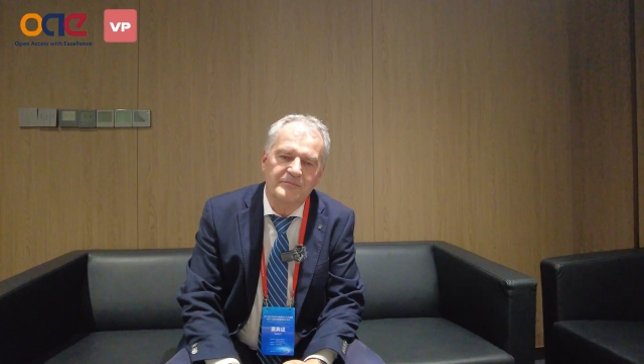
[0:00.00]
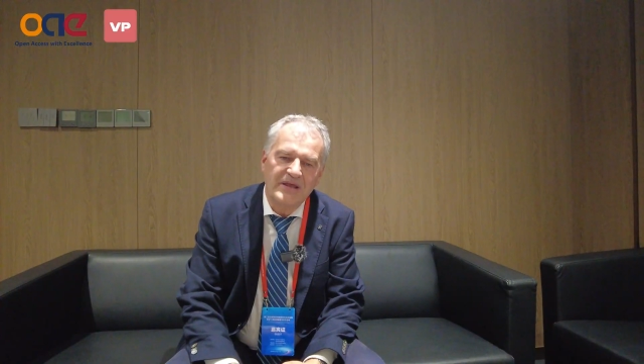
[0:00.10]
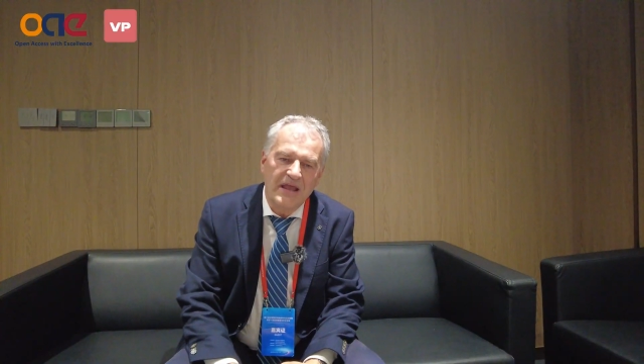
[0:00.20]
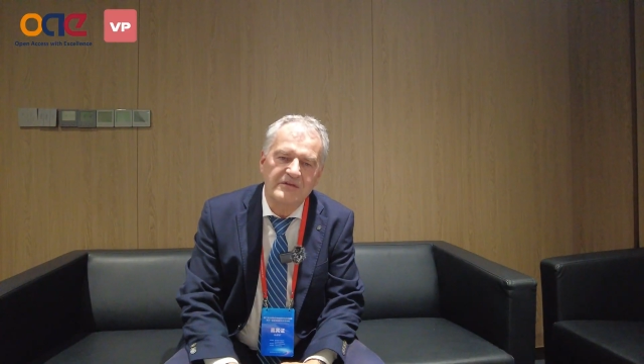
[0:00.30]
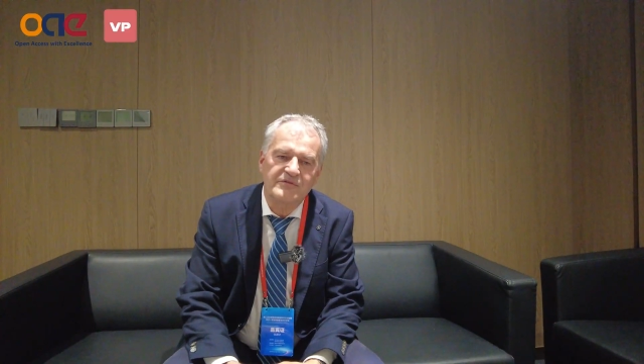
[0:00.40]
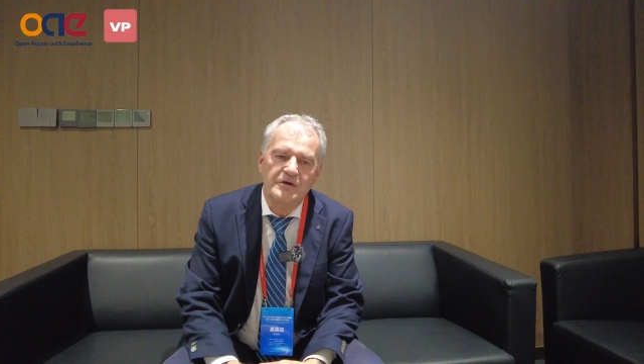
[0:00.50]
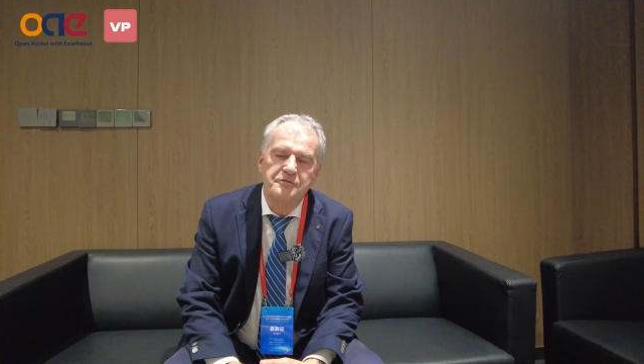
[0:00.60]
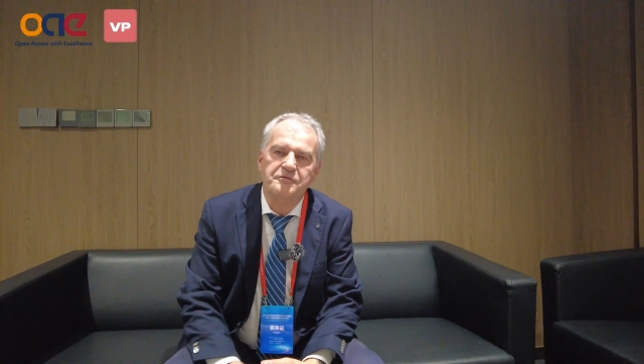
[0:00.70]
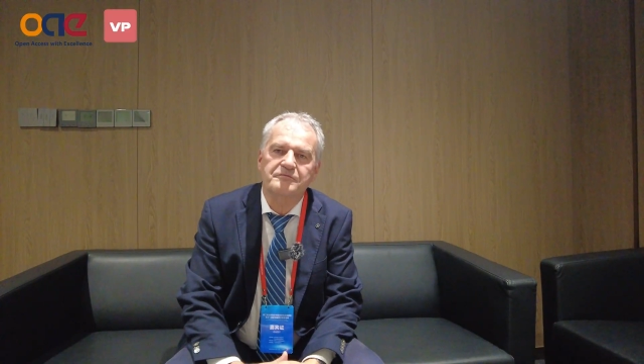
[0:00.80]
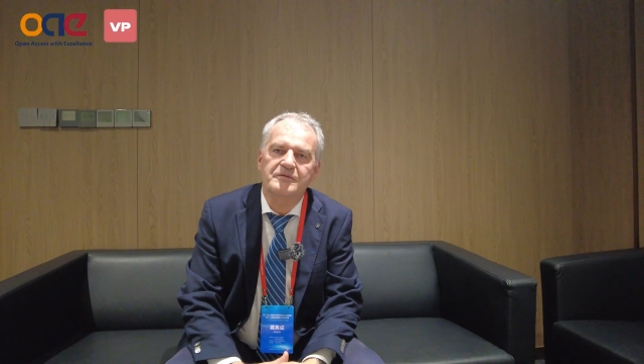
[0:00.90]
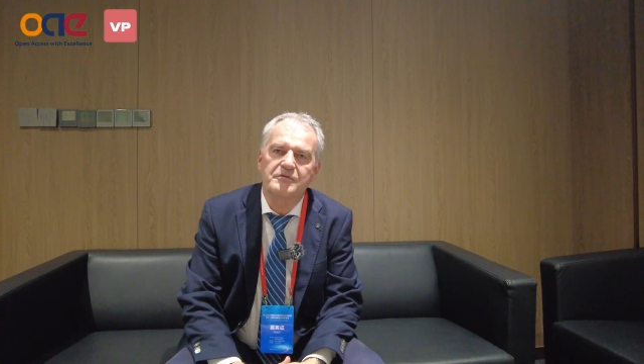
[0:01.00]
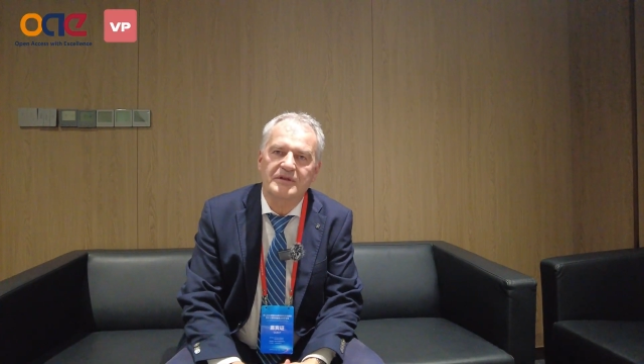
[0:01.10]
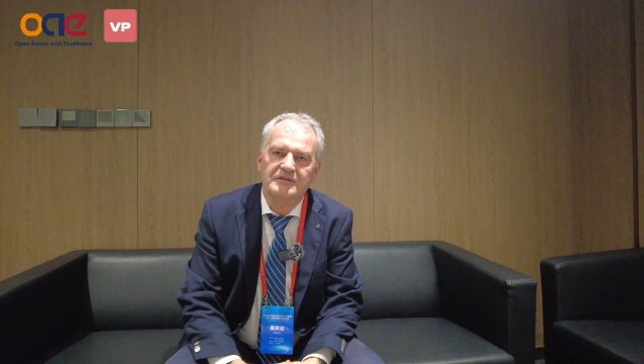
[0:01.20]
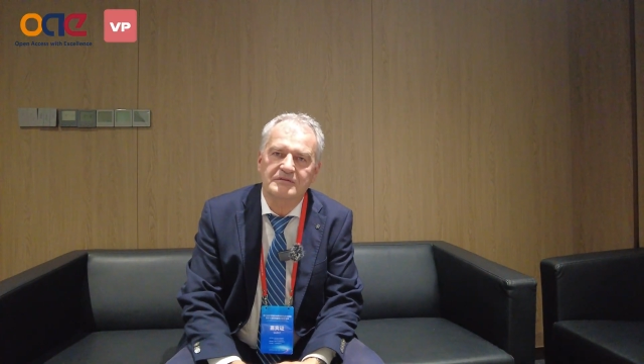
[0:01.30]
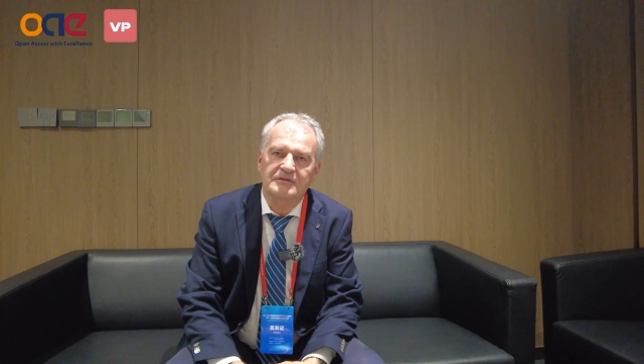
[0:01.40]
behaviors
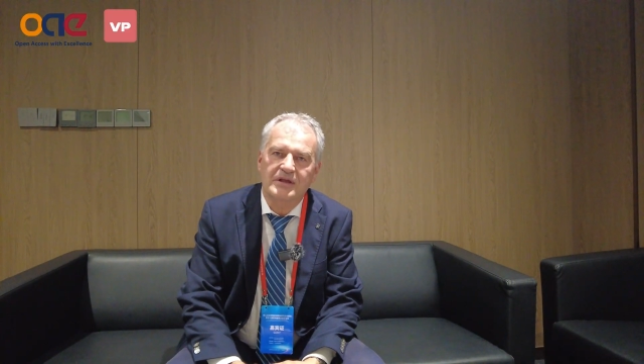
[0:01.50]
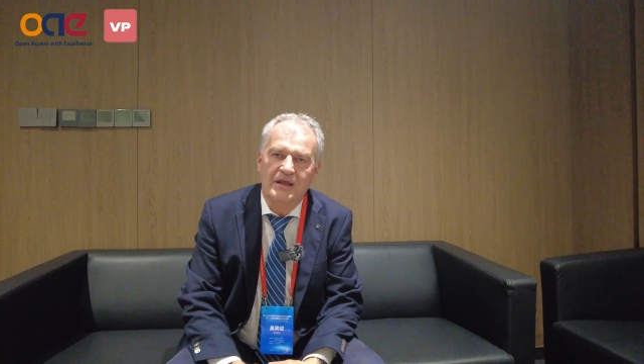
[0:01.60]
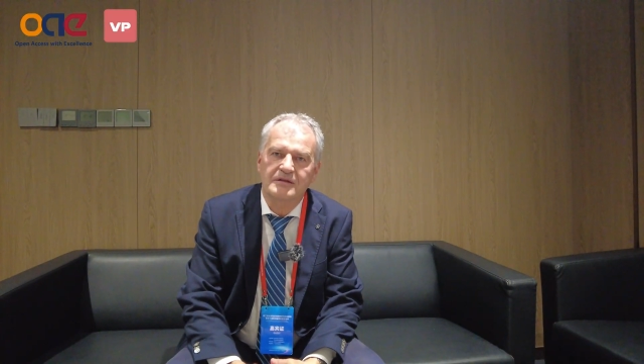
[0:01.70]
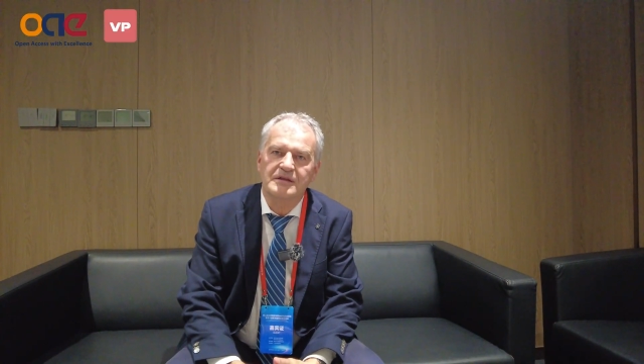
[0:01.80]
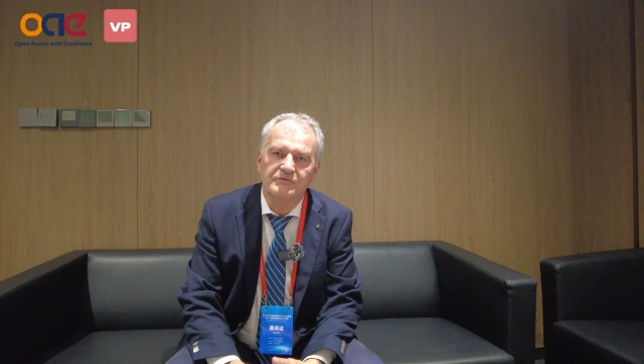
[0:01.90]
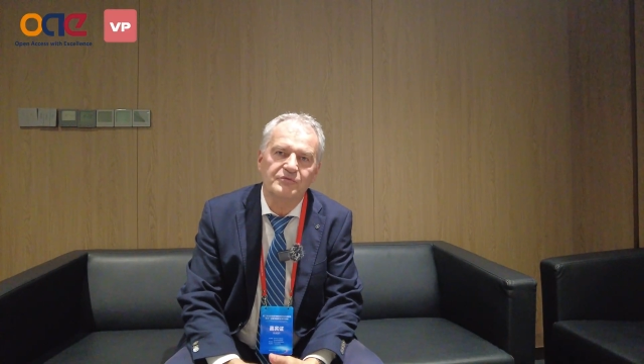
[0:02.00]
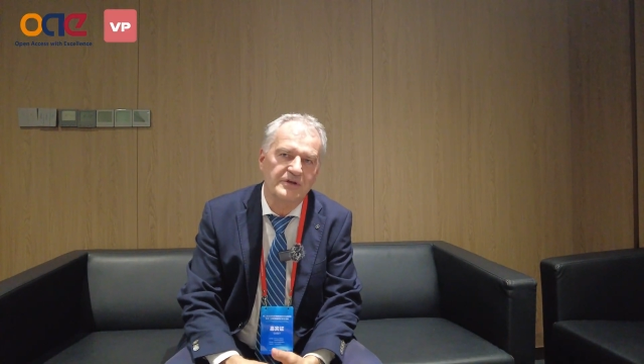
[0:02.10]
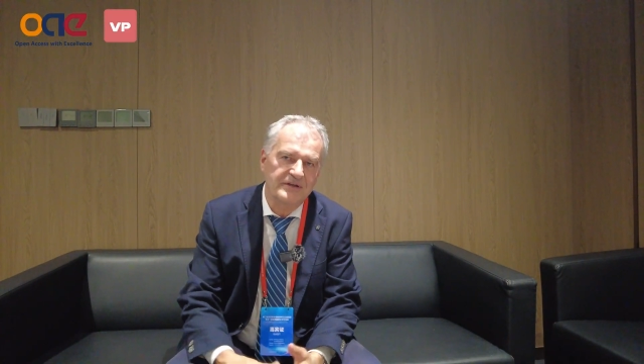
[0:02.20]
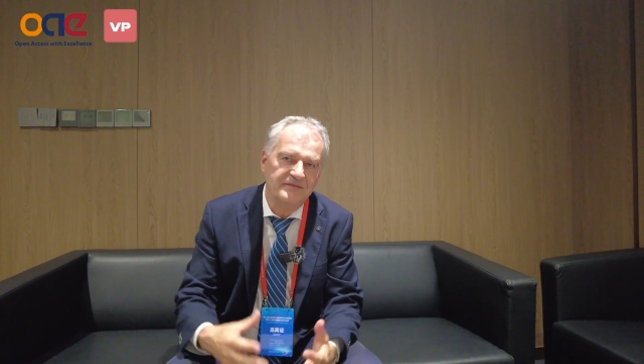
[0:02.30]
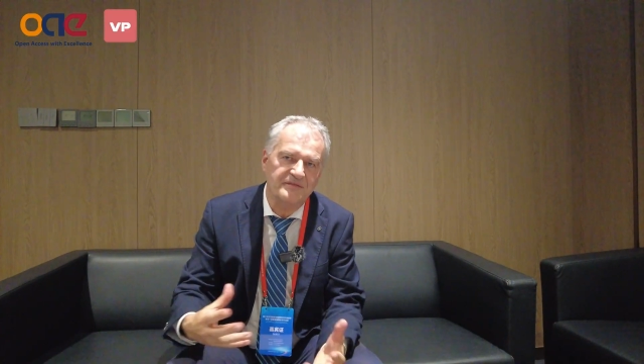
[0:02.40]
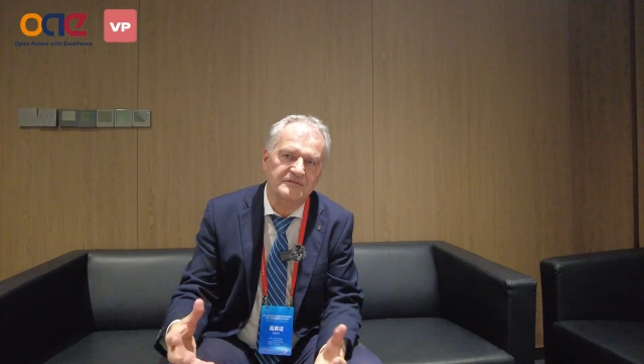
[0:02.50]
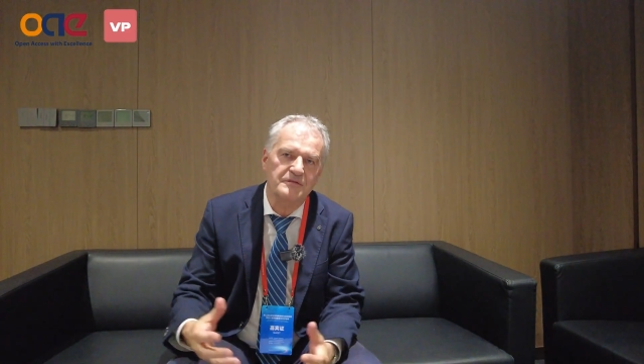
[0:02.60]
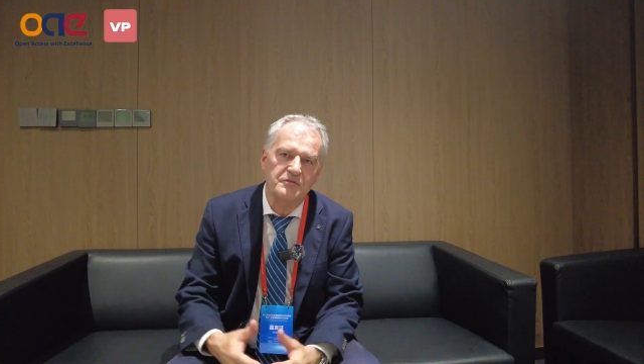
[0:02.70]
that can influence